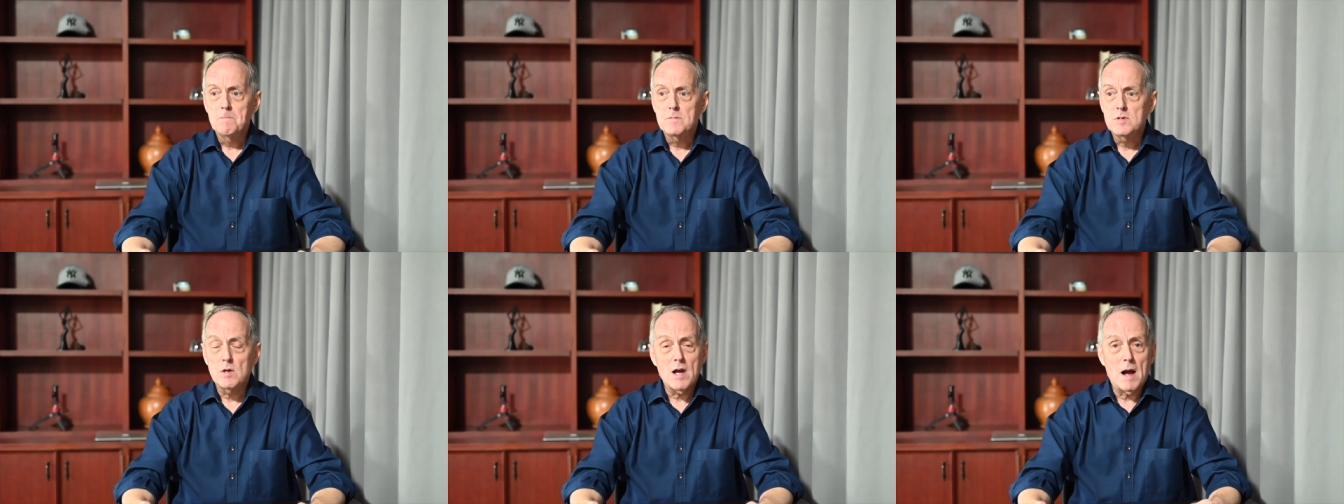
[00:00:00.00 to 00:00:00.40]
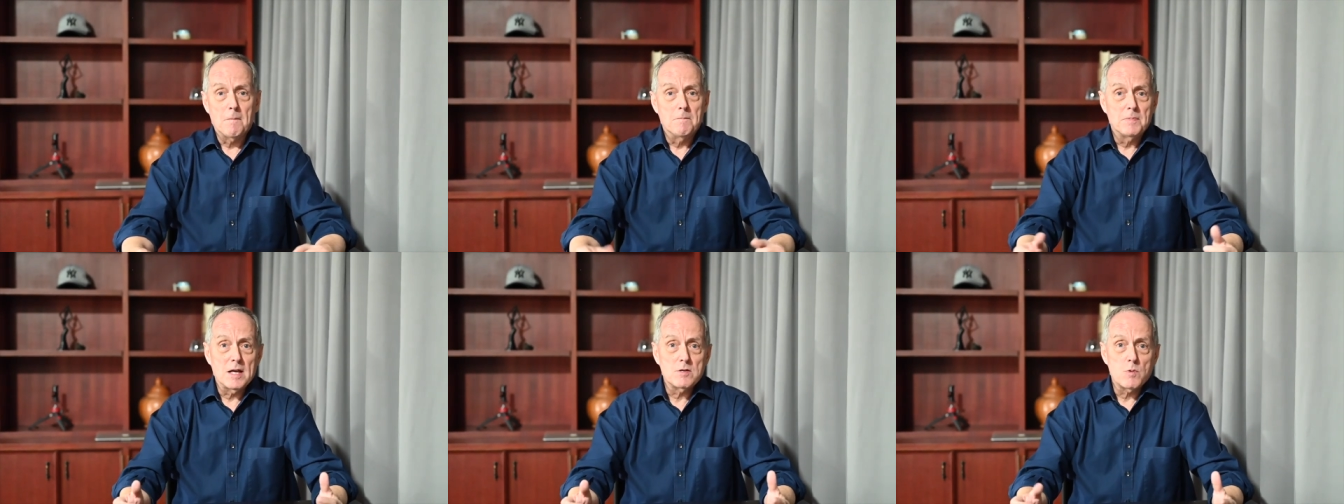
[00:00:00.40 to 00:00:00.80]
So
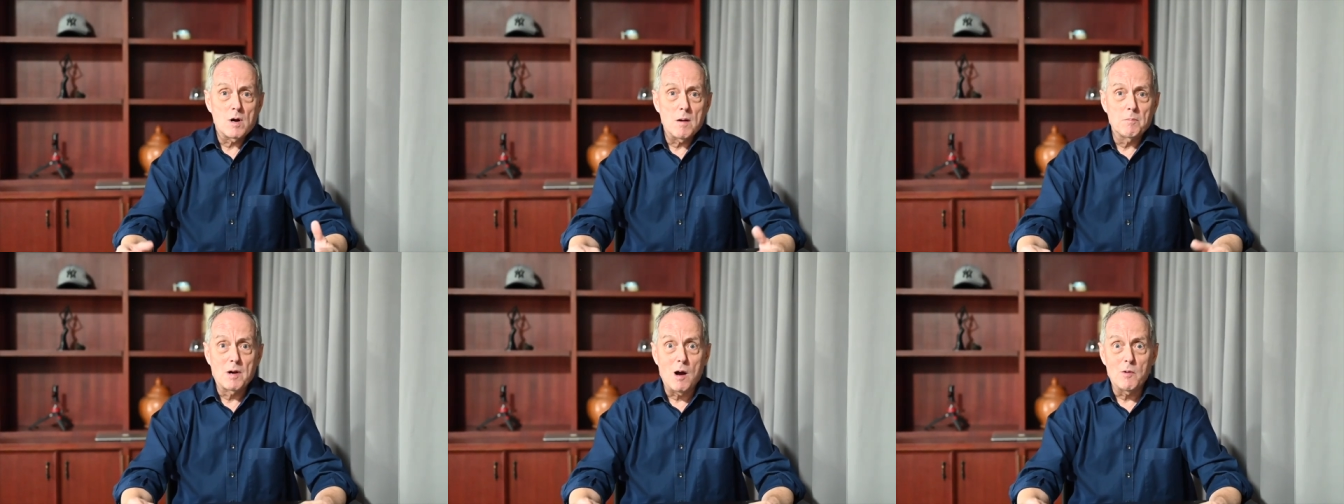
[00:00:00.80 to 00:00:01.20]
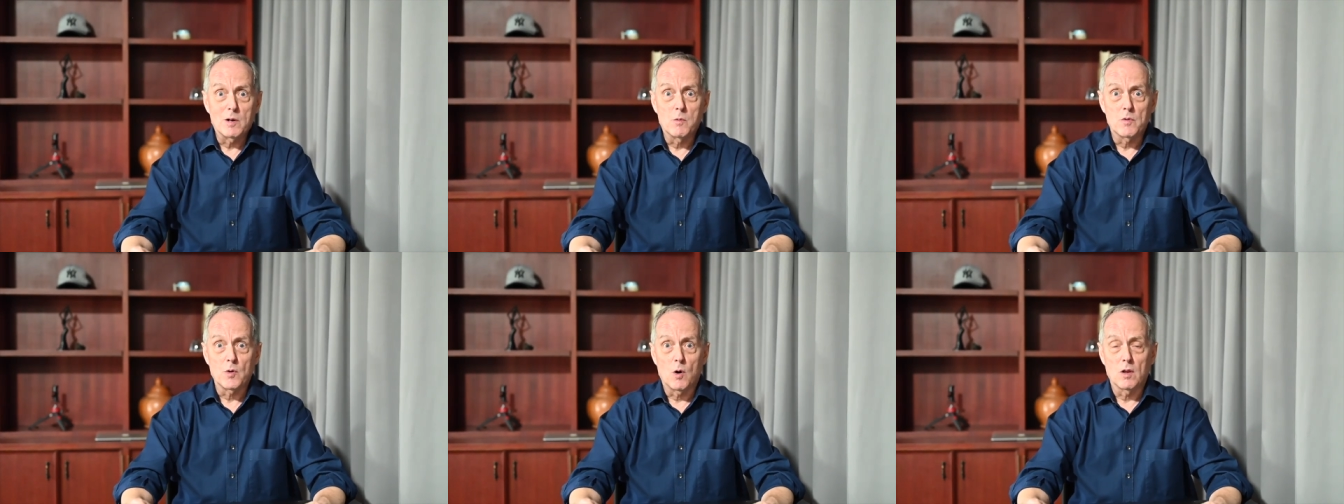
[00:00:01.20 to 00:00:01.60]
yeah, that's where I'm
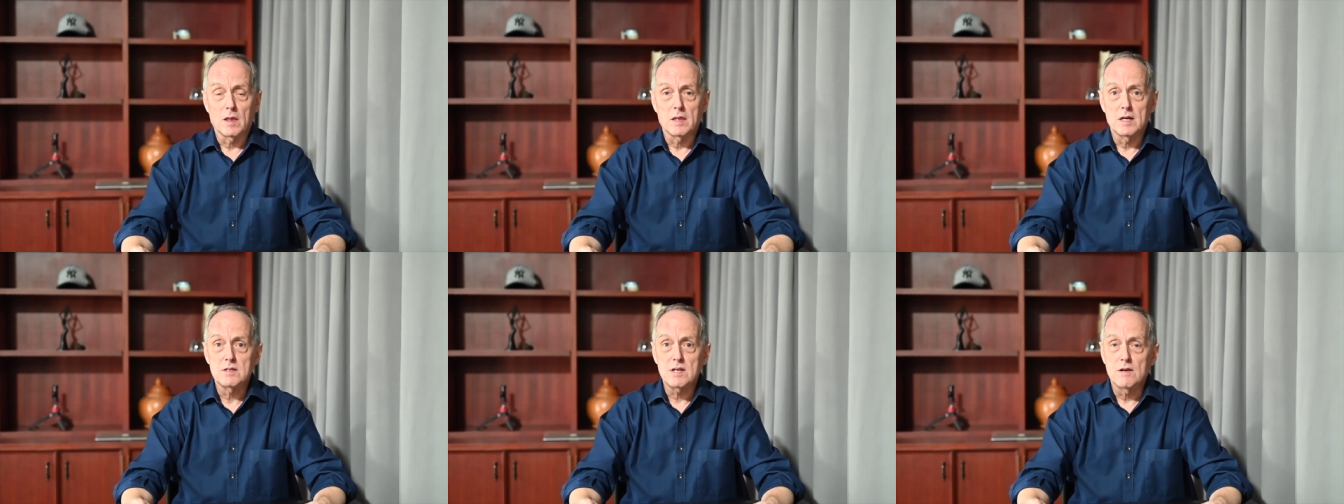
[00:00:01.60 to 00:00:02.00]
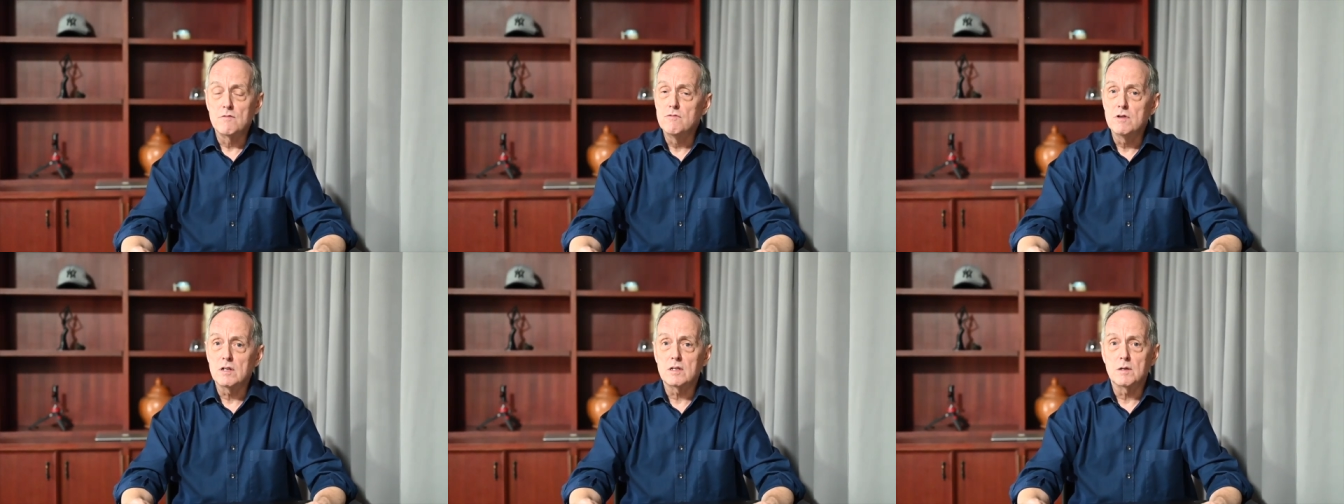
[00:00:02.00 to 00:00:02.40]
going with all of this. I
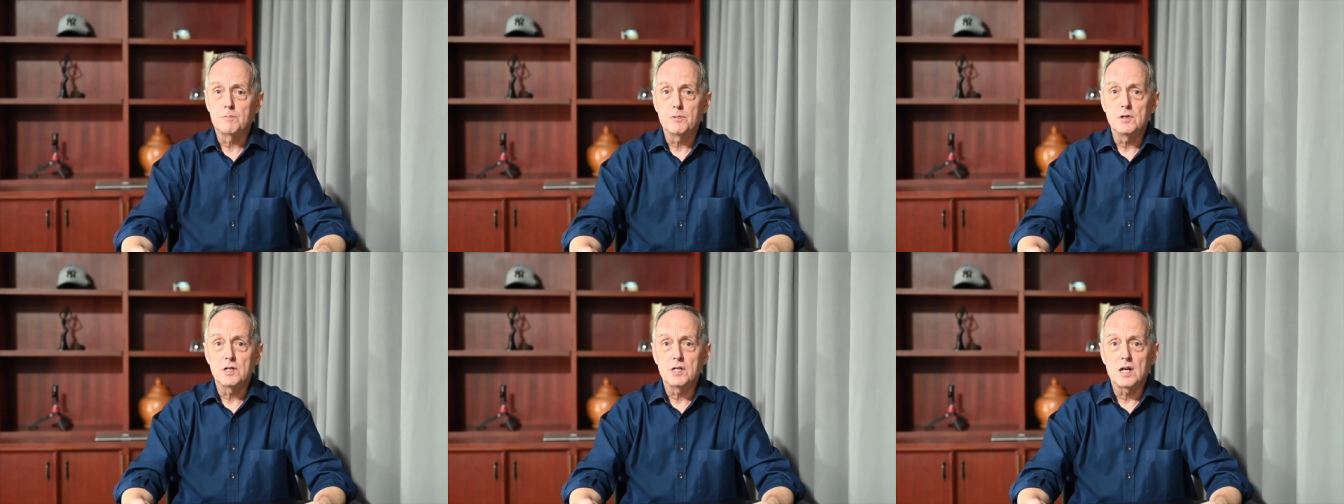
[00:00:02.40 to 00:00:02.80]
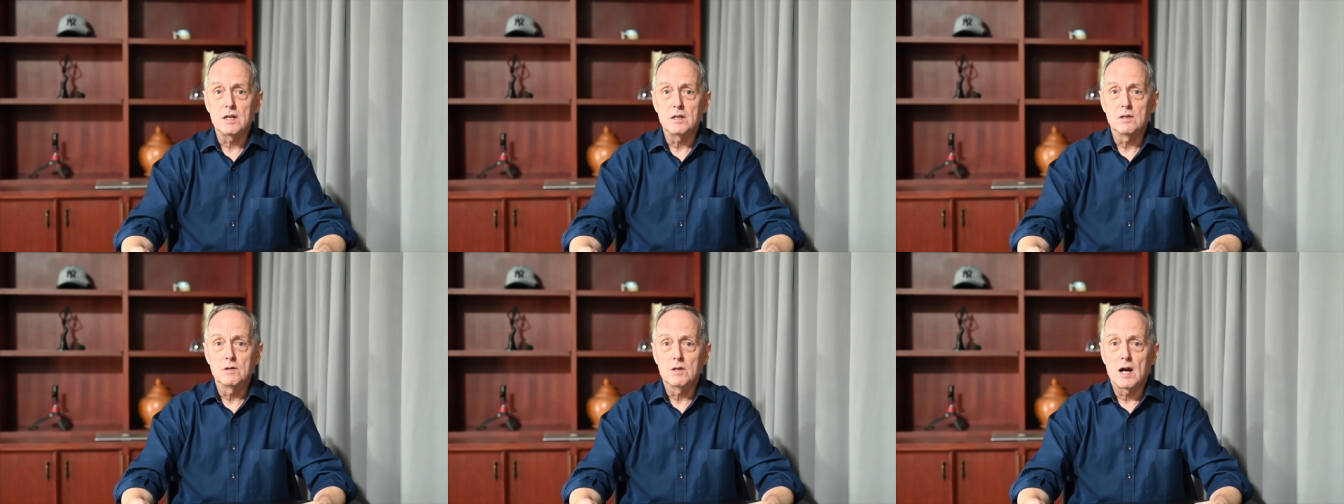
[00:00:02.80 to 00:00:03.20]
really
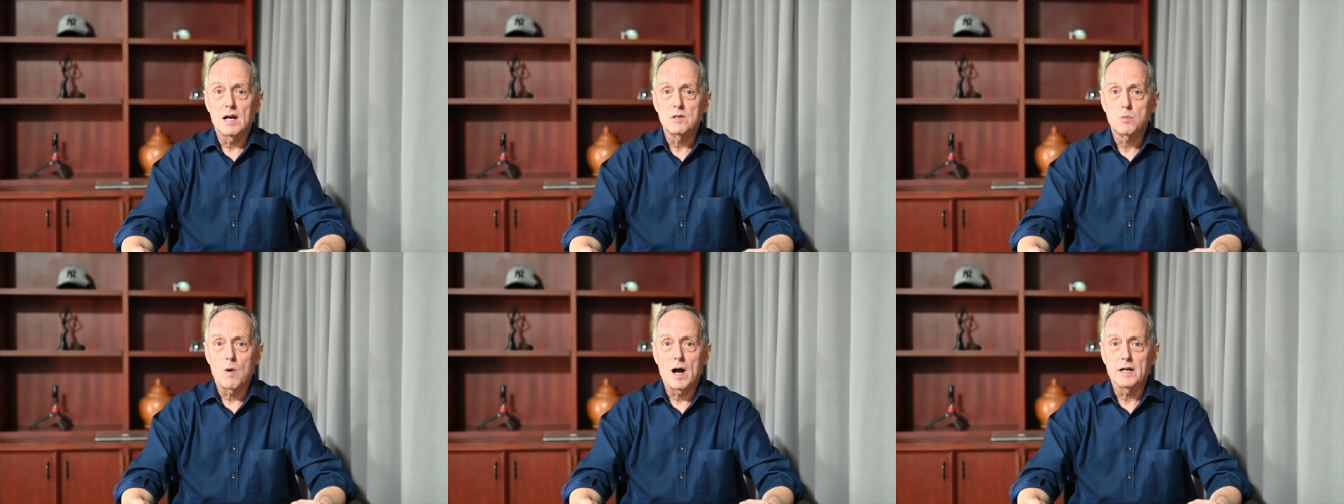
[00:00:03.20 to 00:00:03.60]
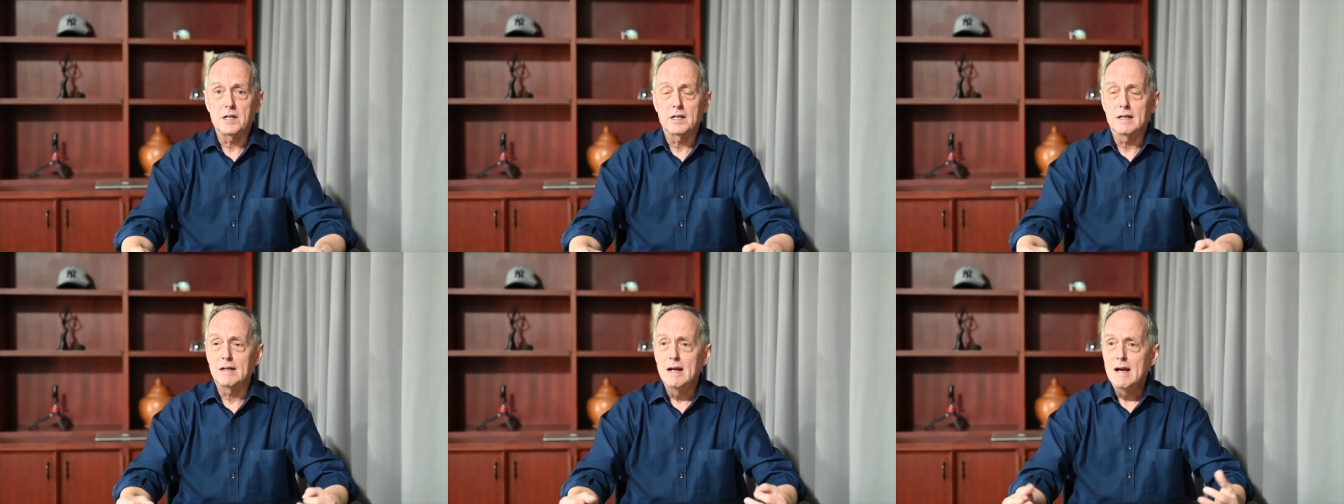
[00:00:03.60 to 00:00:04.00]
appreciate you guys
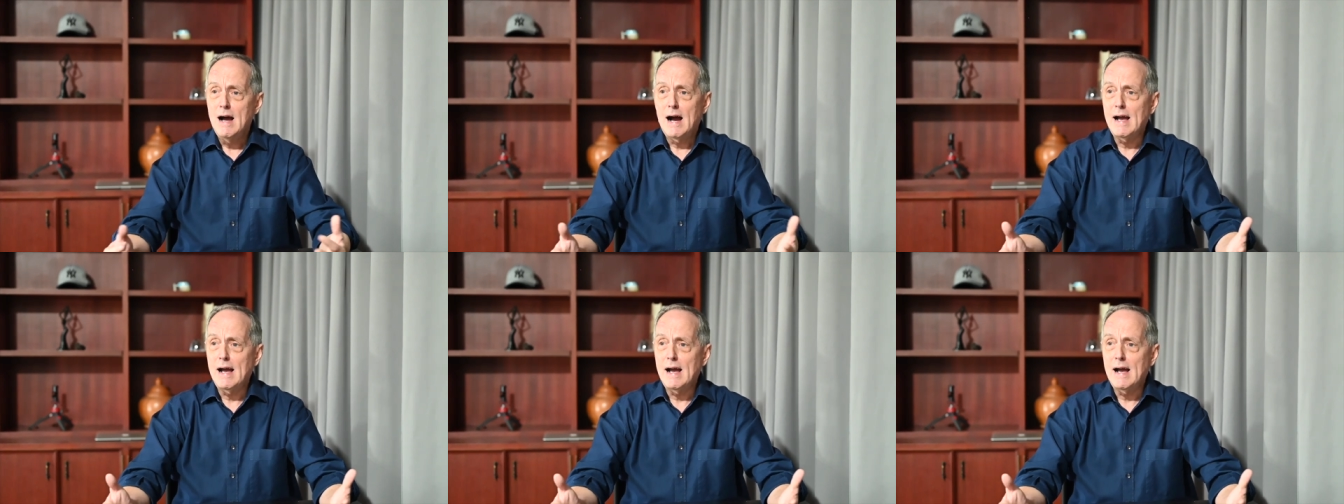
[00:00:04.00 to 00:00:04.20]
watching it.